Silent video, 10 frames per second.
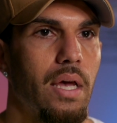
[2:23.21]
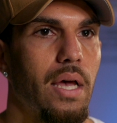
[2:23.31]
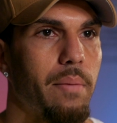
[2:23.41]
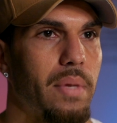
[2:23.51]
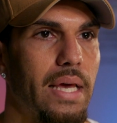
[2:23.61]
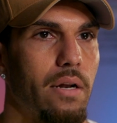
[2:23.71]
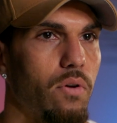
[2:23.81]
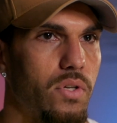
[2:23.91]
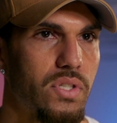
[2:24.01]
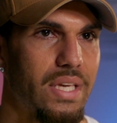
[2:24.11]
and had a
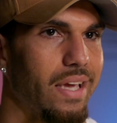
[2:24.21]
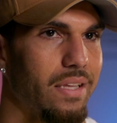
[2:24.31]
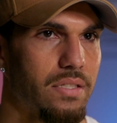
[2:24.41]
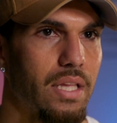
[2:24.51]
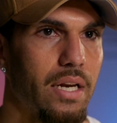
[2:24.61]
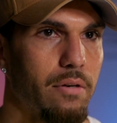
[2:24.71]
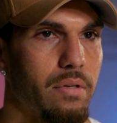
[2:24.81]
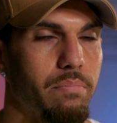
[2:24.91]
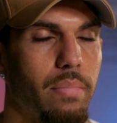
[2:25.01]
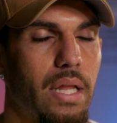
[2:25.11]
lot of scans done
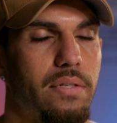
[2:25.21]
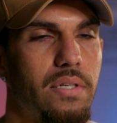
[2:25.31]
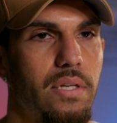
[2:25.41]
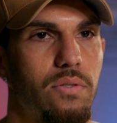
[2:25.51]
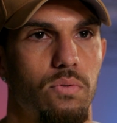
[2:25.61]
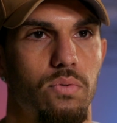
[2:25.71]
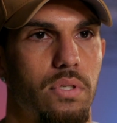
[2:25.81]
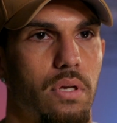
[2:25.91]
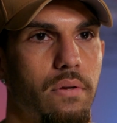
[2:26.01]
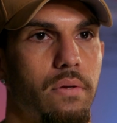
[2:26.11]
and blood tests
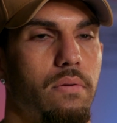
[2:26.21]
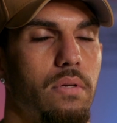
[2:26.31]
also,